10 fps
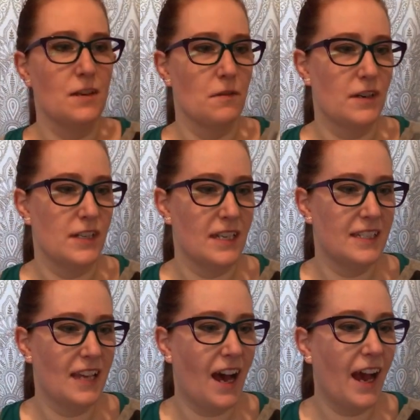
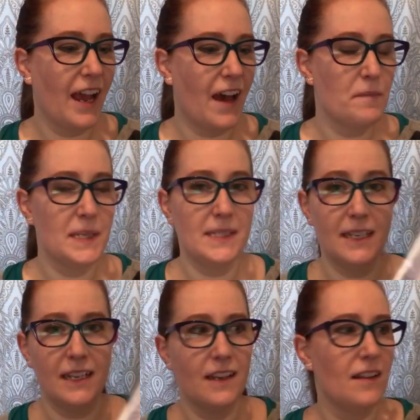gorgeous. I have been
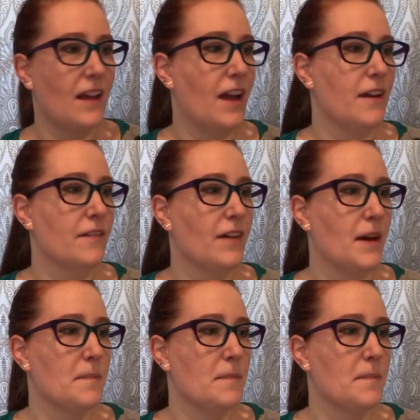seeing a lot of